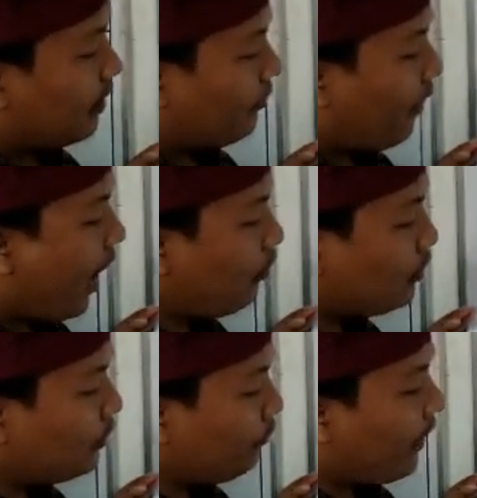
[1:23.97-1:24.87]

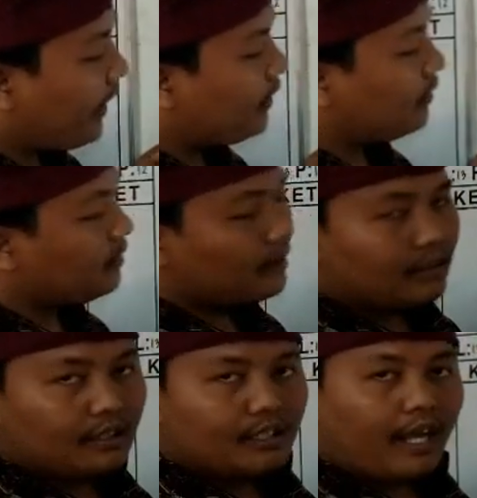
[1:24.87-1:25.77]
how to find
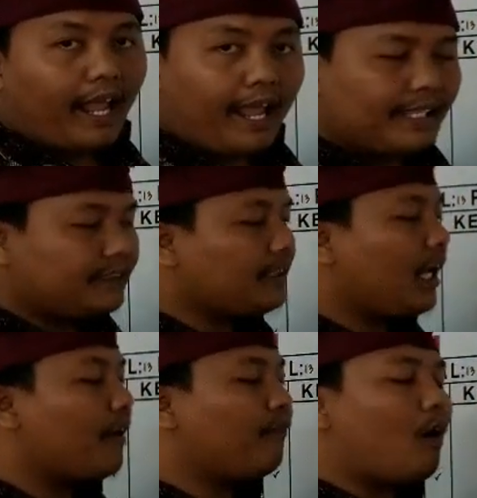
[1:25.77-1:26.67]
the
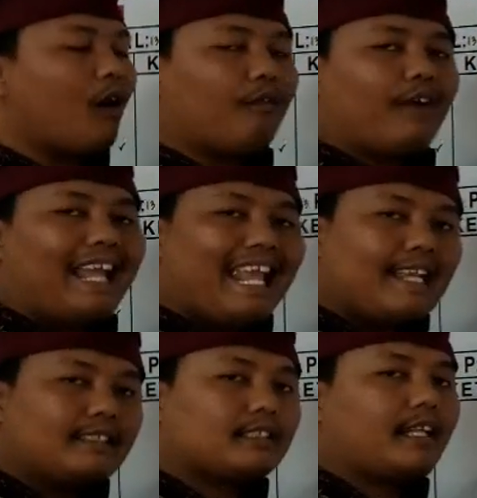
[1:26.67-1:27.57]
HCF of
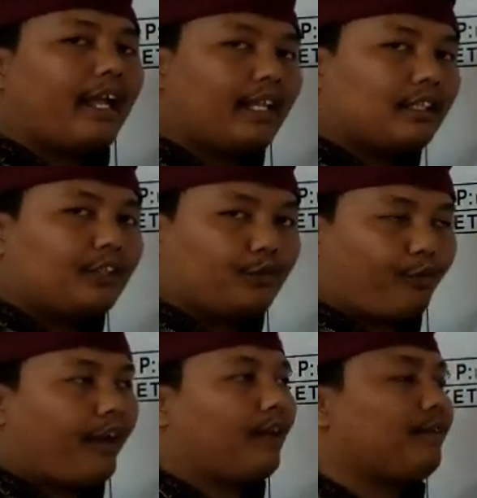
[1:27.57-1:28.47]
8 and
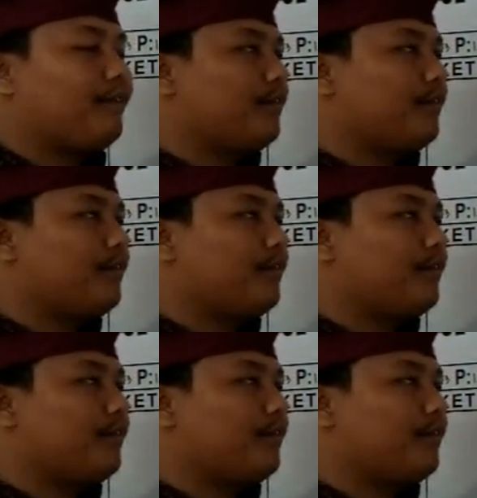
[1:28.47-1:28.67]
12.